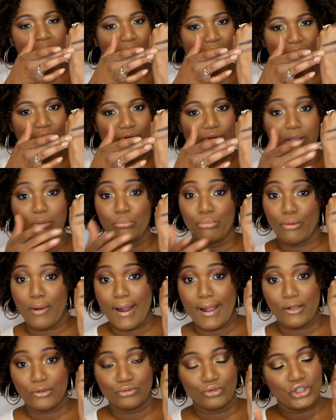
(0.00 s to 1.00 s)
berry
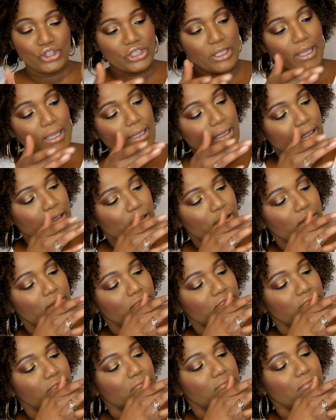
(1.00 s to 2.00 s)
brown shade.
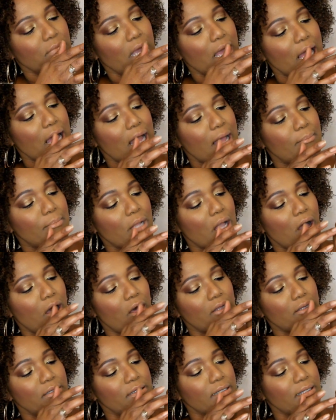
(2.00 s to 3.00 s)
I'm
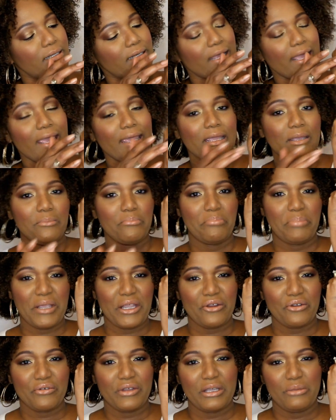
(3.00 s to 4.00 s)
calling it a
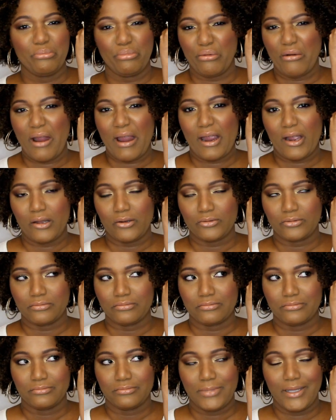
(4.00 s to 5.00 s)
berry
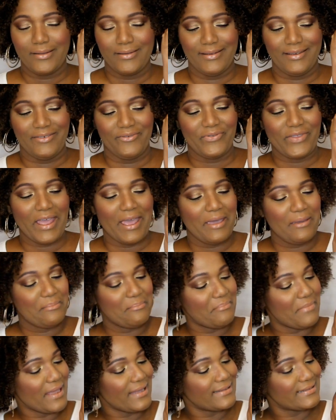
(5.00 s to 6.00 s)
brown, if
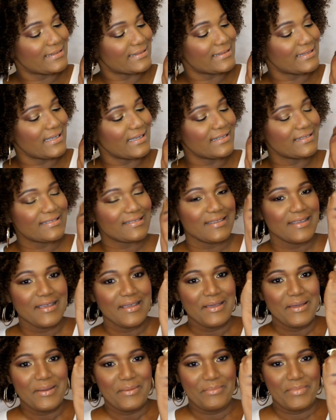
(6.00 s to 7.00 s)
that makes sense.
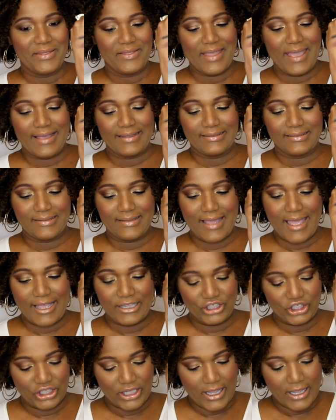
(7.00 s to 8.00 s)
But that's
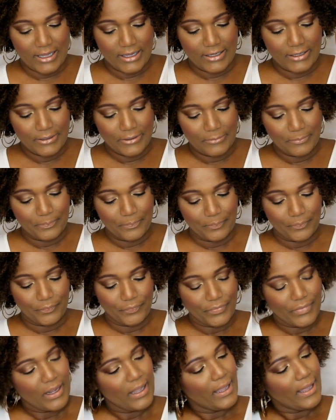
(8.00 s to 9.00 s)
that shade.
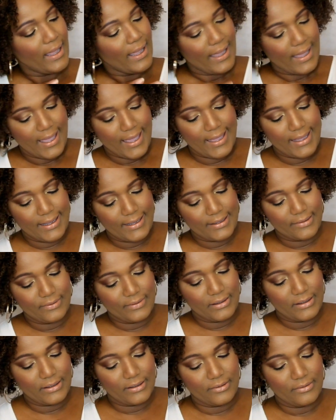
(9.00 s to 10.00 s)

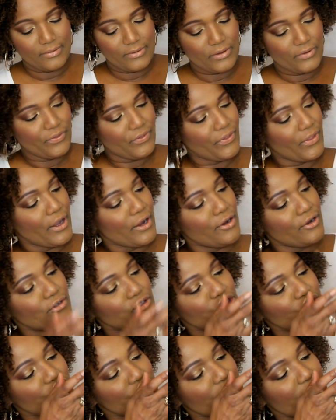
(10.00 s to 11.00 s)
And then the
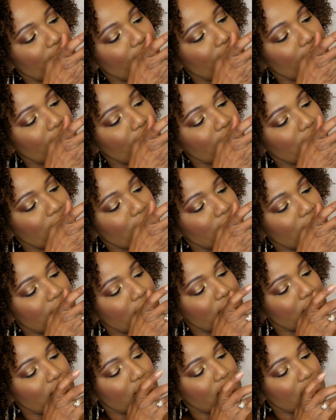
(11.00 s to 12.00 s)
third shade
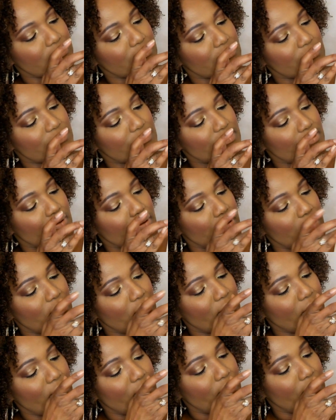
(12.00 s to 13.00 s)
is
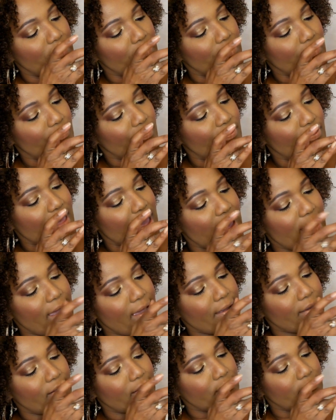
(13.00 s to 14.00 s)

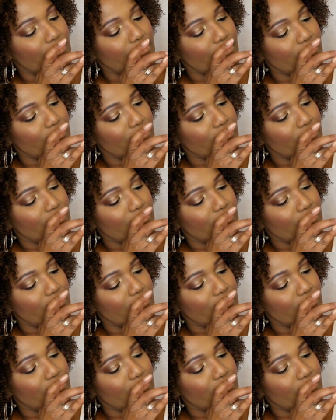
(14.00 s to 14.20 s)
that